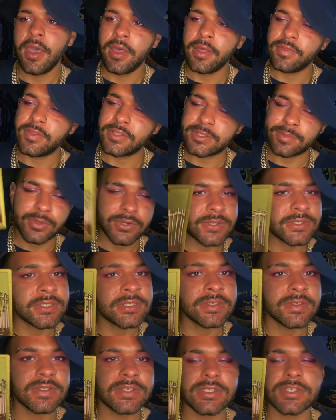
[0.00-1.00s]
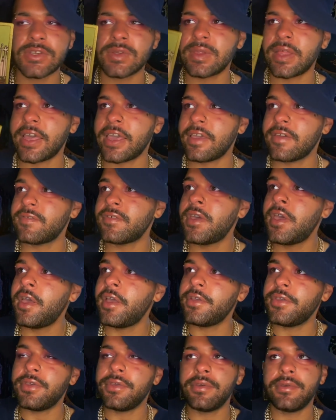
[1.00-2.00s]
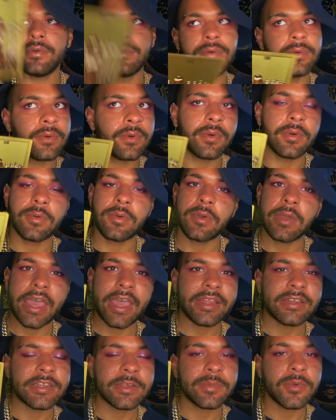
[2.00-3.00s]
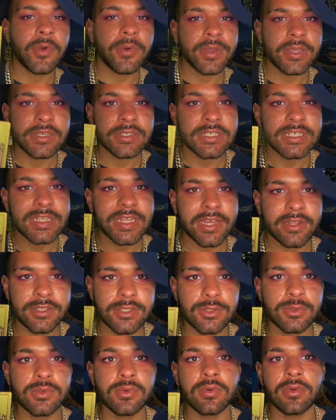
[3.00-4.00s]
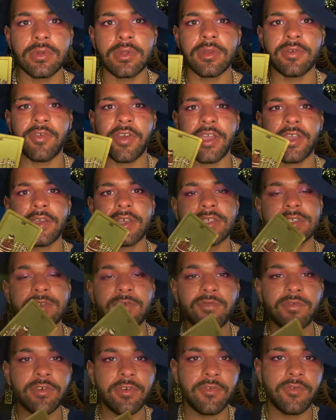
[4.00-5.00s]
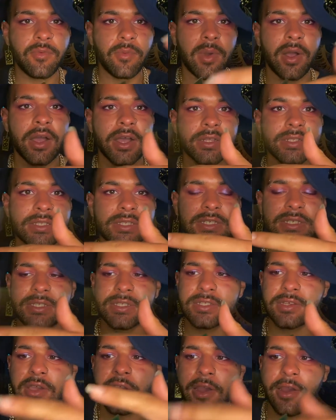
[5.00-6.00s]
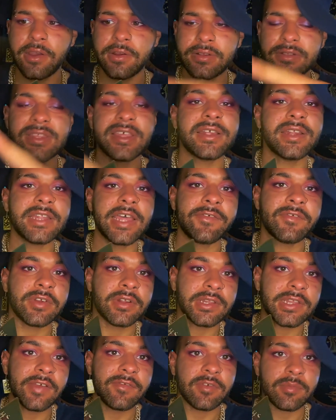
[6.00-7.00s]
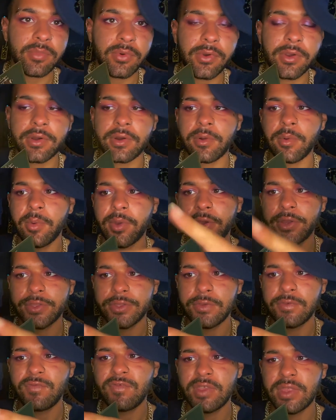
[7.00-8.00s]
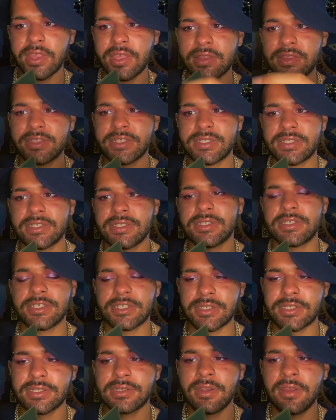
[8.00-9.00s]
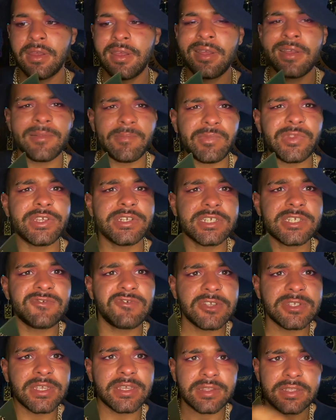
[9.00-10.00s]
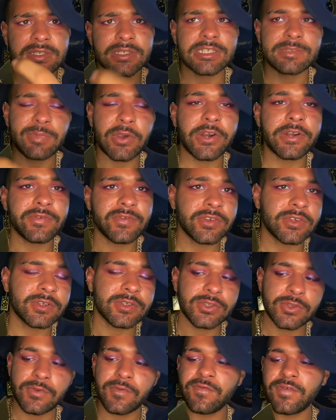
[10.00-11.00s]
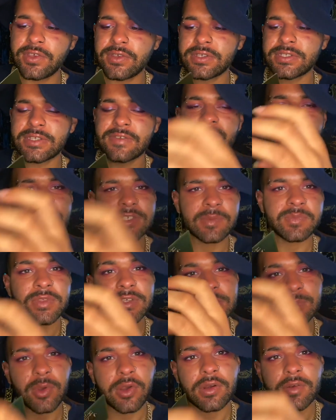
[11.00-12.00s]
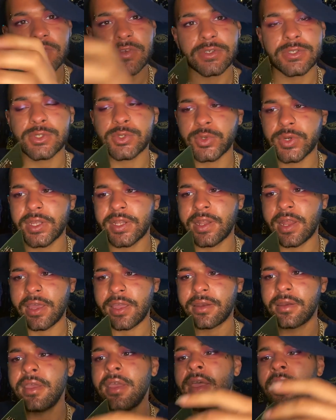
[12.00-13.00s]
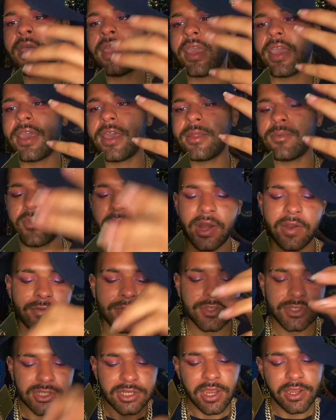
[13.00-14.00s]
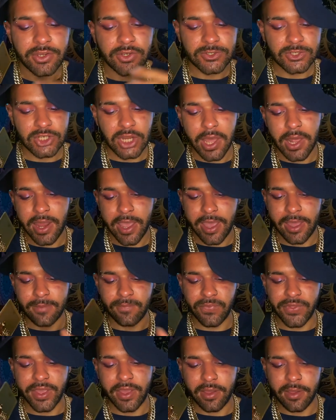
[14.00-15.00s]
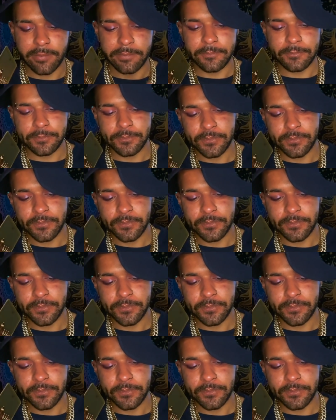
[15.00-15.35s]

this person is in your life, you end up going into that school, right? Because the Four of Wands is the card, the 1111 portal, where you feel like this is just, it just feels like this is part of your, you feel as if something's part of your storyline, and whatever you shot your shot at, that